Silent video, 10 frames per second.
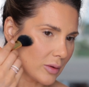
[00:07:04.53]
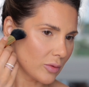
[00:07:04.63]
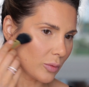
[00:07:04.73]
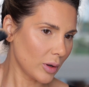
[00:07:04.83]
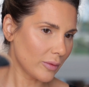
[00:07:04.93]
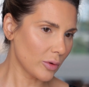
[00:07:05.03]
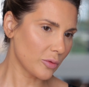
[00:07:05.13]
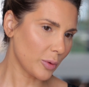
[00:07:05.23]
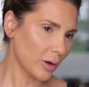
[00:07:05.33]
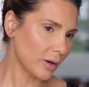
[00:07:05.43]
it's one of
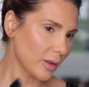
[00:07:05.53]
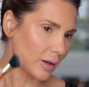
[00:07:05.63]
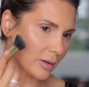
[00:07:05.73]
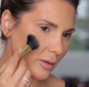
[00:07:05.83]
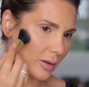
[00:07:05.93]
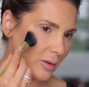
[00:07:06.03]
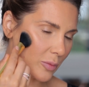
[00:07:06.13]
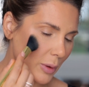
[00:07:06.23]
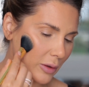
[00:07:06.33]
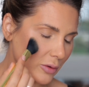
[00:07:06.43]
those products that
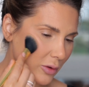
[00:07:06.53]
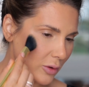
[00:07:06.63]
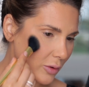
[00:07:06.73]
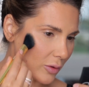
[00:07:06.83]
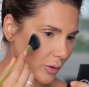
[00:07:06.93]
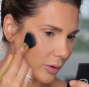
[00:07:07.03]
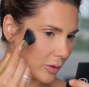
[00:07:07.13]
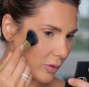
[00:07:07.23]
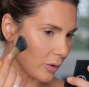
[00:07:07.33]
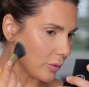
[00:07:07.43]
it's better to use on
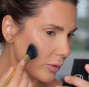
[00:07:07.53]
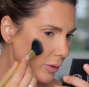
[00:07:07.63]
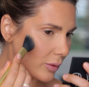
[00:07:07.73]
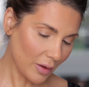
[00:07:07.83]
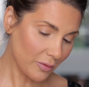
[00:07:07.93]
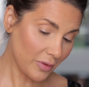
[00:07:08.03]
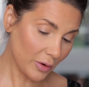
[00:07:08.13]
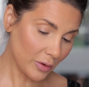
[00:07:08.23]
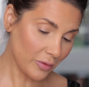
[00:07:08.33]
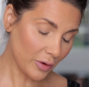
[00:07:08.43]
its own.
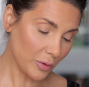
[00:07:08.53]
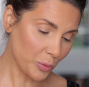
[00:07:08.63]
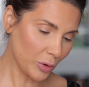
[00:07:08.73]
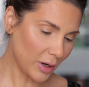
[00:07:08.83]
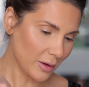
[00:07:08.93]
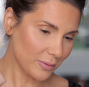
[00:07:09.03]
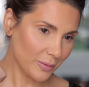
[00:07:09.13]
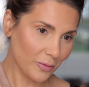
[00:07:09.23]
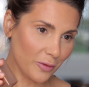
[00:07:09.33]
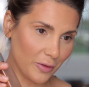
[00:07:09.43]
Very, very pretty.
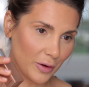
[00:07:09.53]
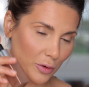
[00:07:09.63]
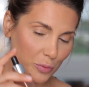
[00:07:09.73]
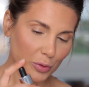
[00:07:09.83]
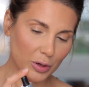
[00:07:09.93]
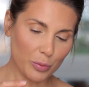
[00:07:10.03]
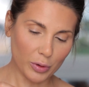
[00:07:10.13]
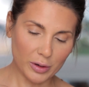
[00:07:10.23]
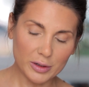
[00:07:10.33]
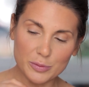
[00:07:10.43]
Very pretty
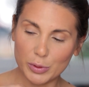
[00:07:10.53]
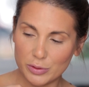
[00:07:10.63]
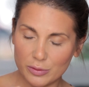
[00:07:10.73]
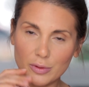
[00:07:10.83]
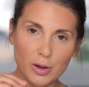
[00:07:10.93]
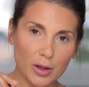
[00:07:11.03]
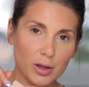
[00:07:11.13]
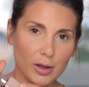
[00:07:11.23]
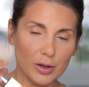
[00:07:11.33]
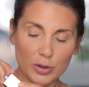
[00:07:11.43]
product, but
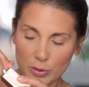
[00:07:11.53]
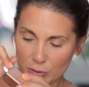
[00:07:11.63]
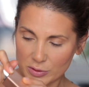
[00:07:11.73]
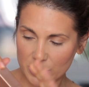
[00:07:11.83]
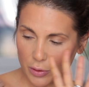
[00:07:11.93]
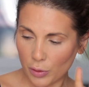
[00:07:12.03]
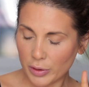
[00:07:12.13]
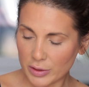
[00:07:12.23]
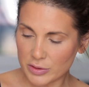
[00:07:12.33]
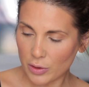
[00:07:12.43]
use it
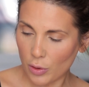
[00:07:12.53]
on its